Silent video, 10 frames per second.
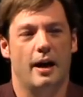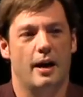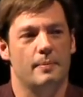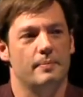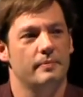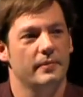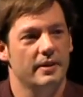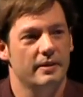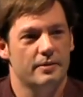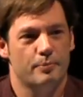Um,
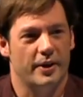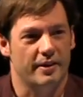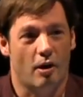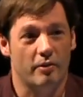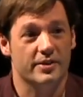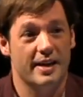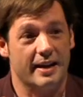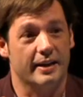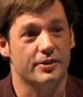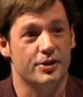but all the
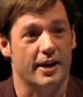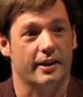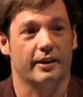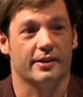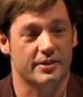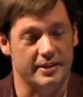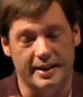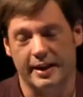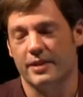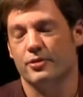sanity checking is the
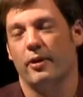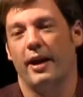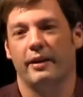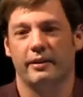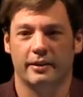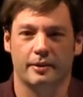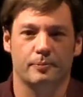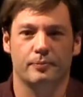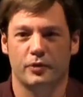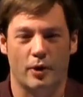DNS right,
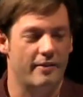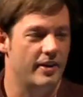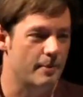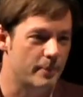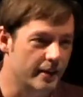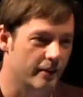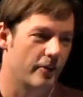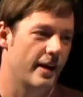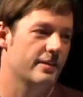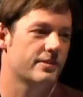um, do I have an IP
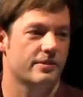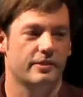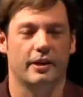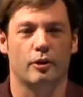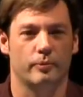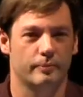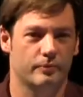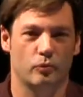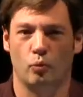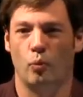address, you know,
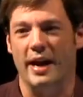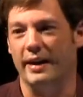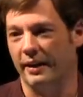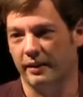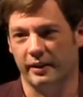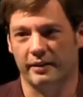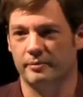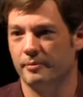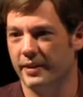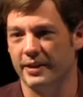waiting
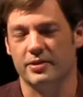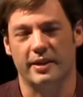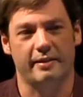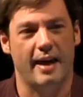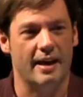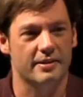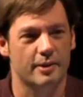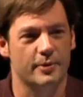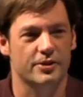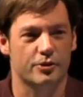and things like that.
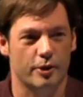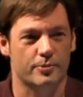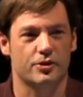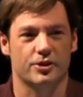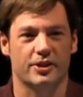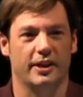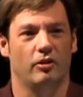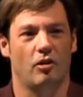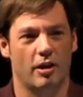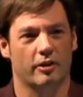Some of these scripts just
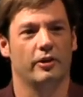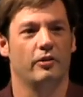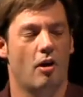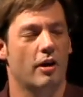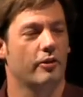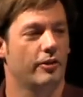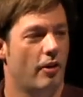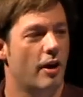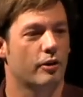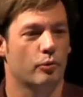get longer and longer
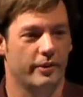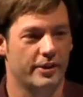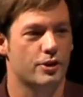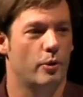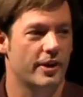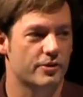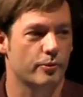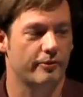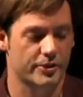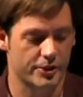and longer with each
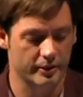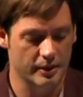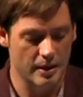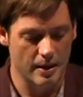OS revision.